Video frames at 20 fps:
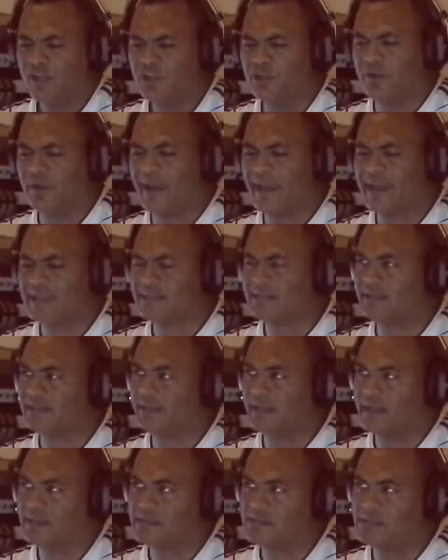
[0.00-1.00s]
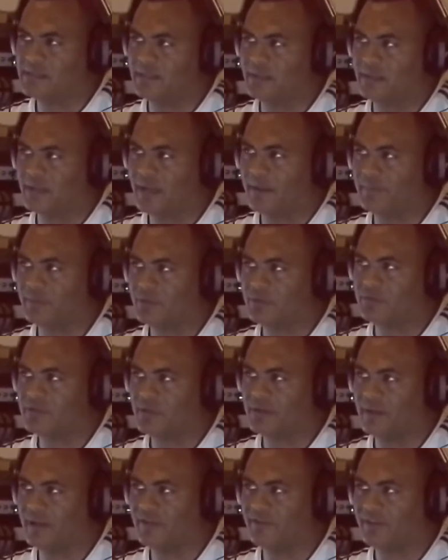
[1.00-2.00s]
you know, as a Nigerian coming to
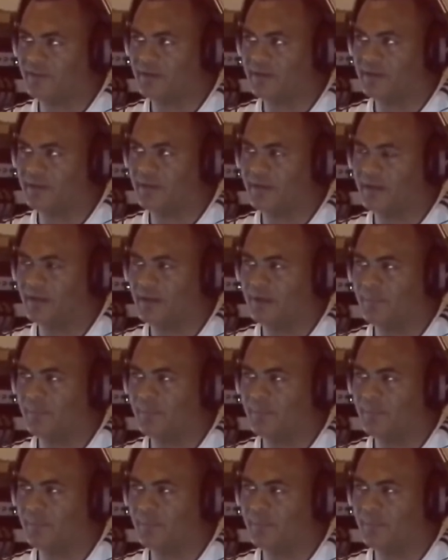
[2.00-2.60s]
South Africa,